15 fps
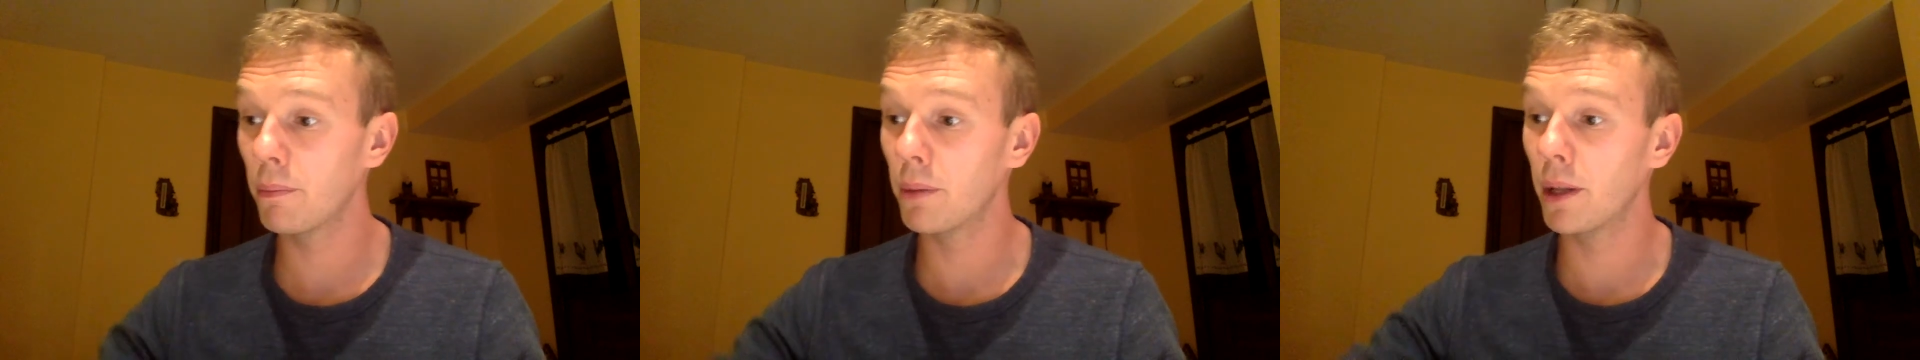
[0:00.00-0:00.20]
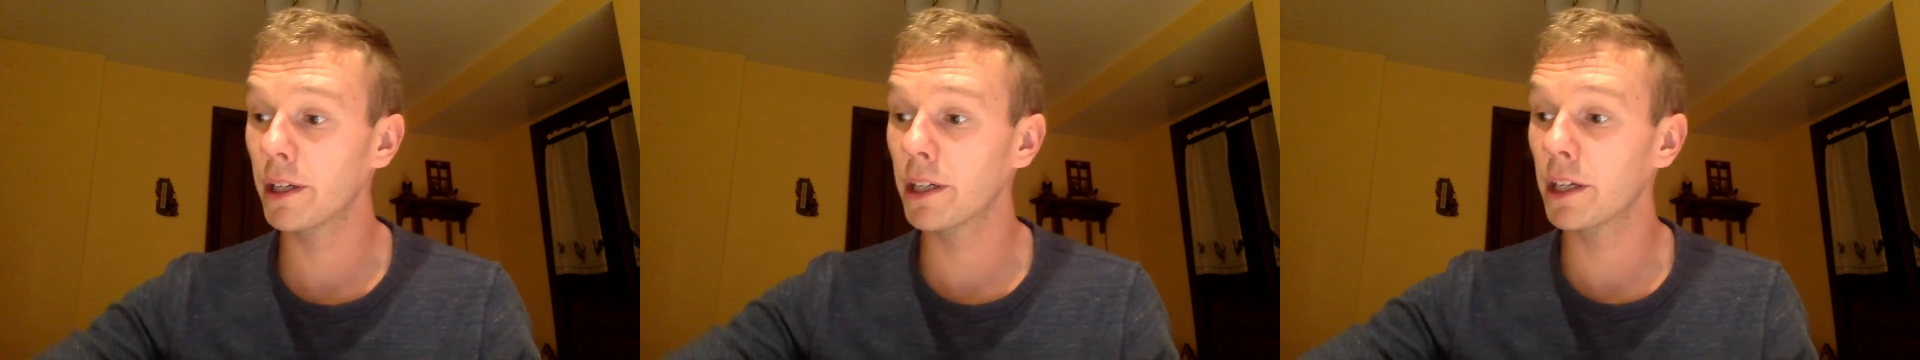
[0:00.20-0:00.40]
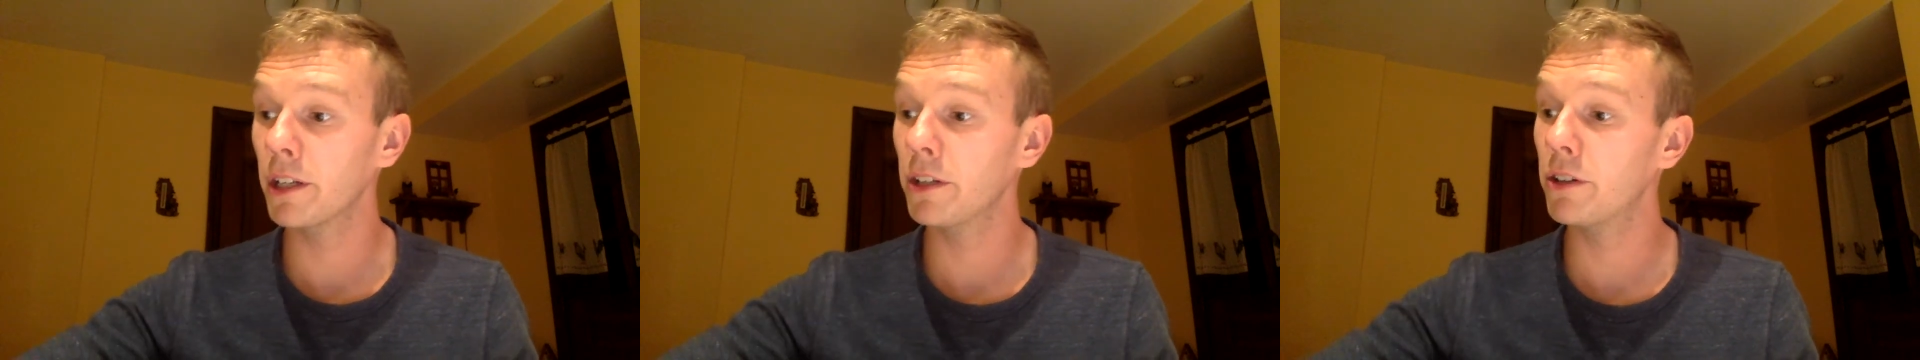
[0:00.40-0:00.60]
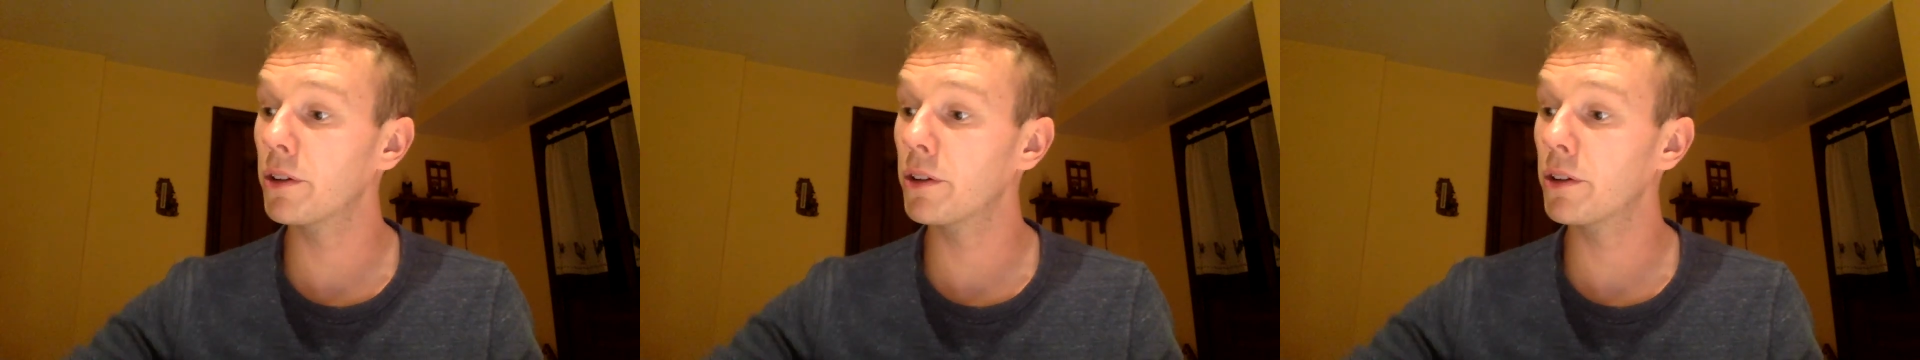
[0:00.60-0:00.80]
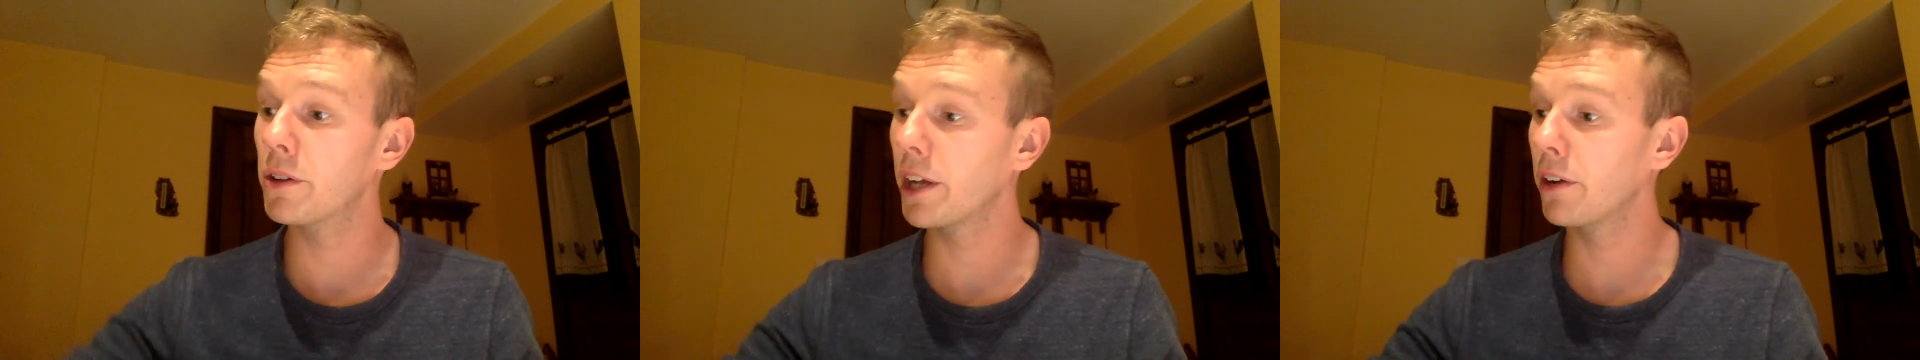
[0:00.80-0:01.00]
plugging into
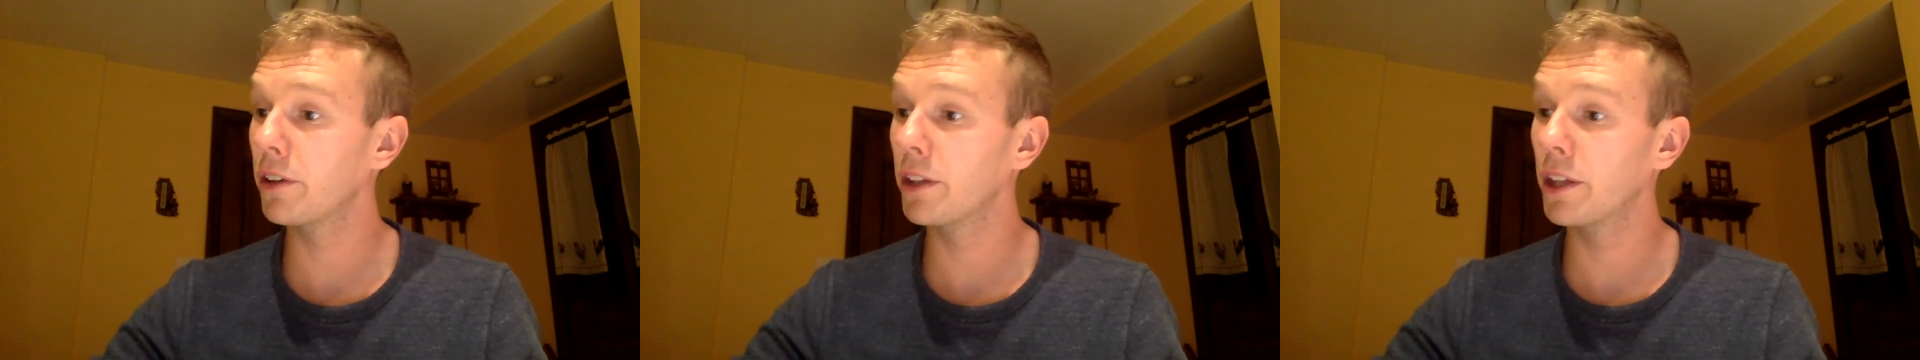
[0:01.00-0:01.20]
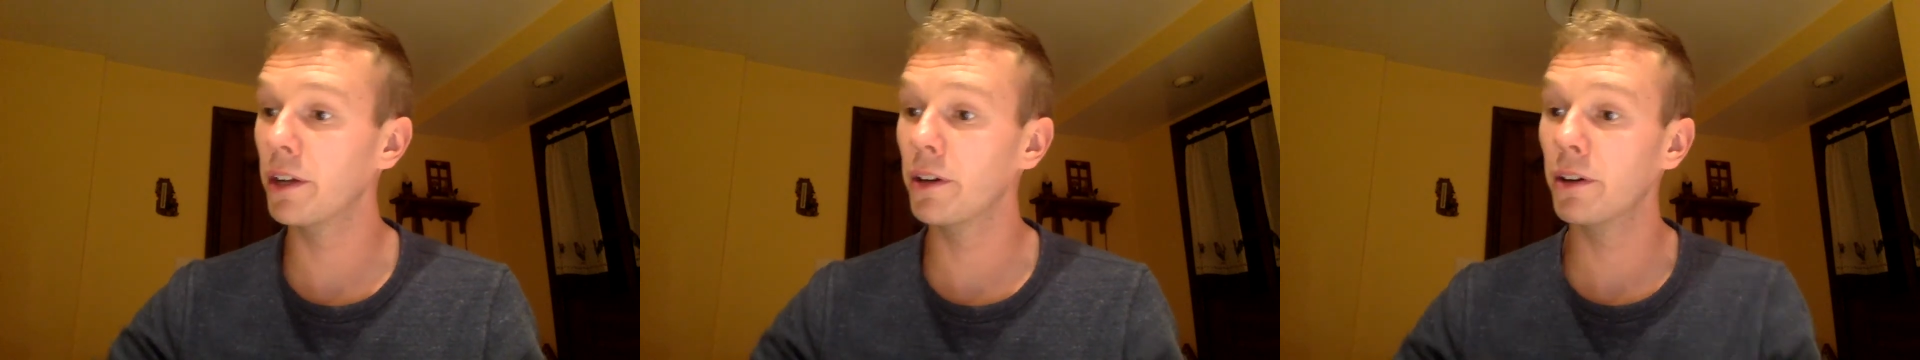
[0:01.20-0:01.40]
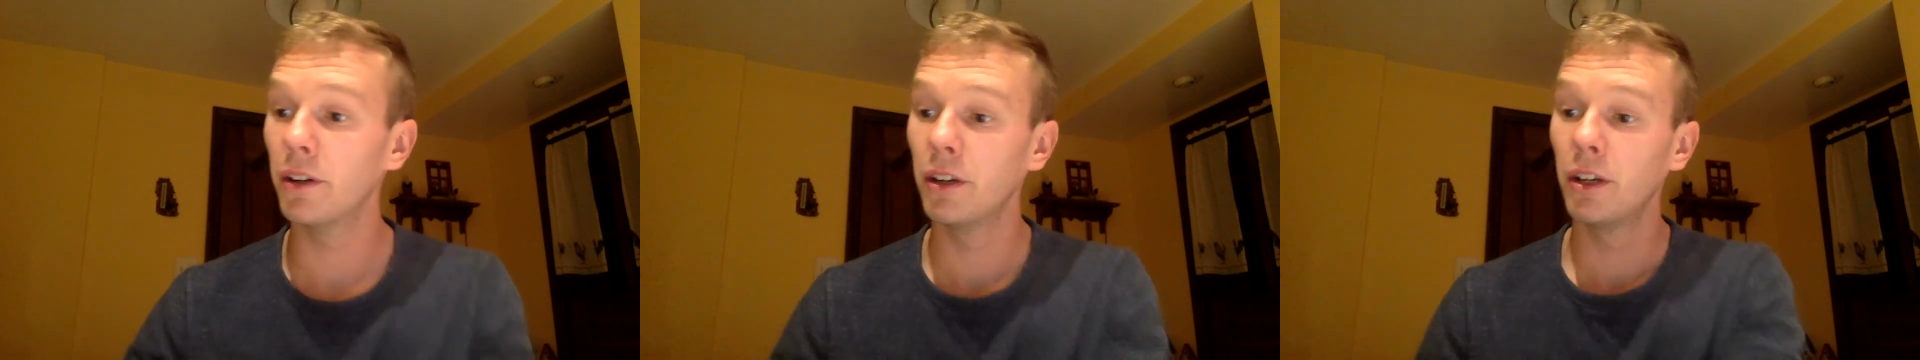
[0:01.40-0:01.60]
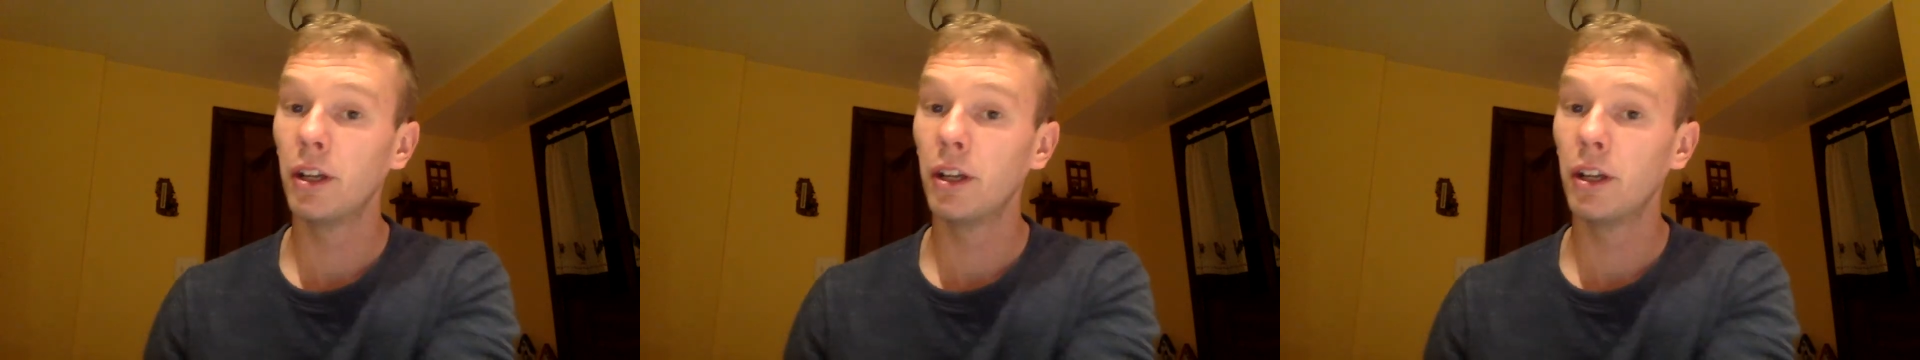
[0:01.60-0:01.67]
the calculator